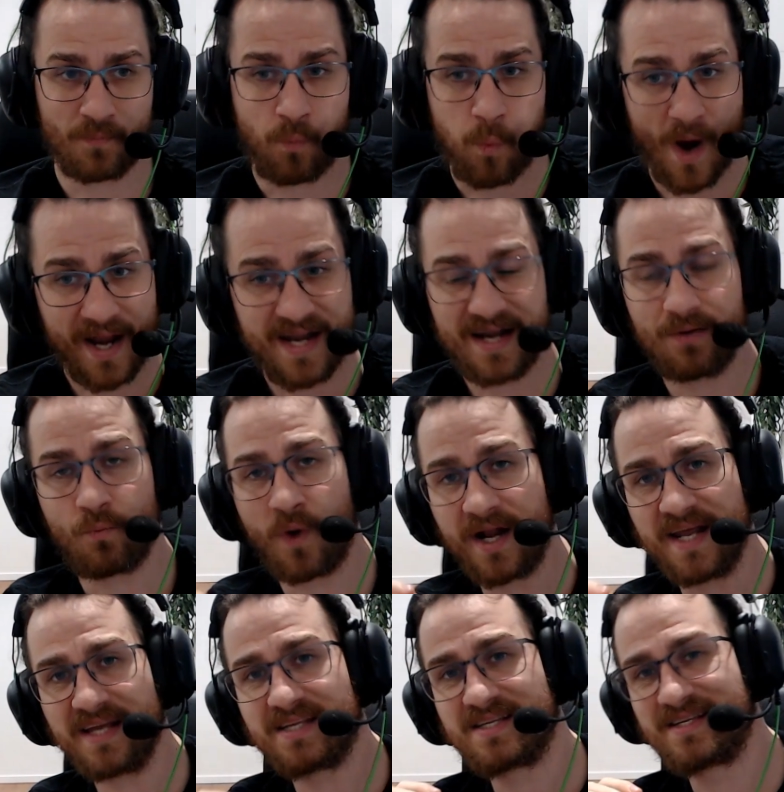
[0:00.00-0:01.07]

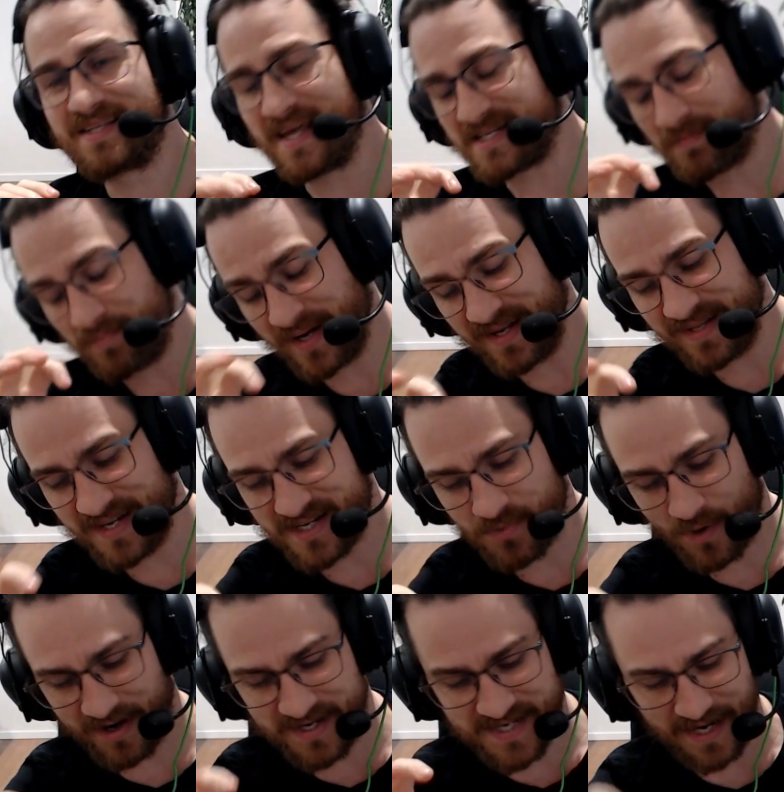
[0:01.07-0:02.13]
There's a bit in this
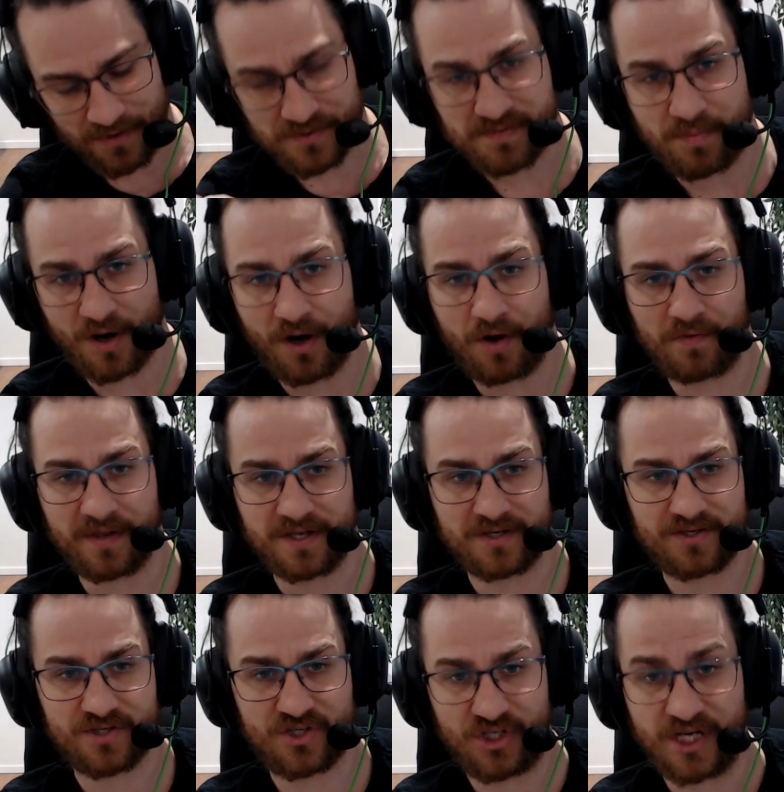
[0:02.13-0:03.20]
where he tells Pearl that
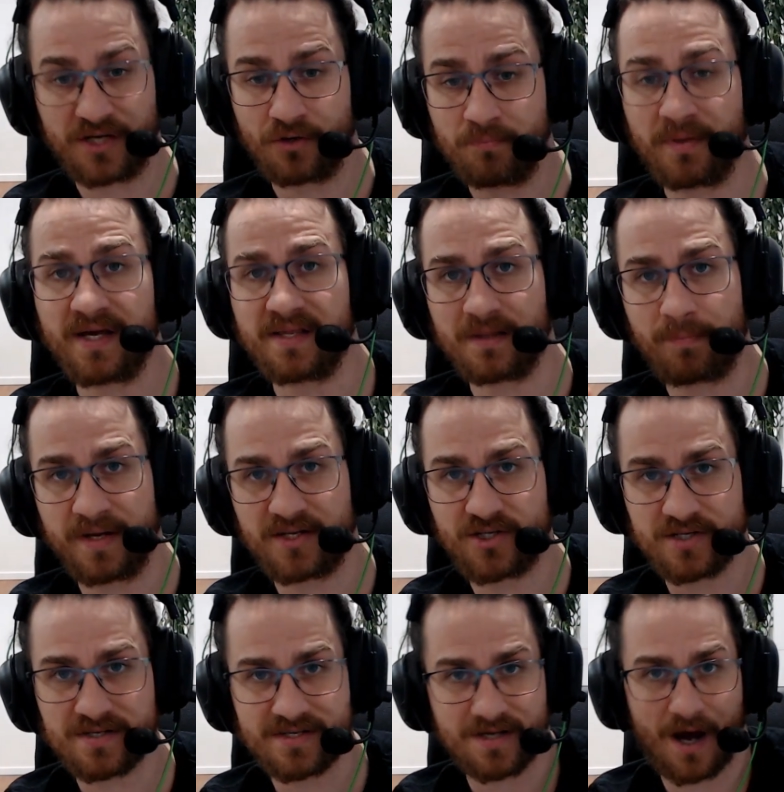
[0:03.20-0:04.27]
she could be in the pictures.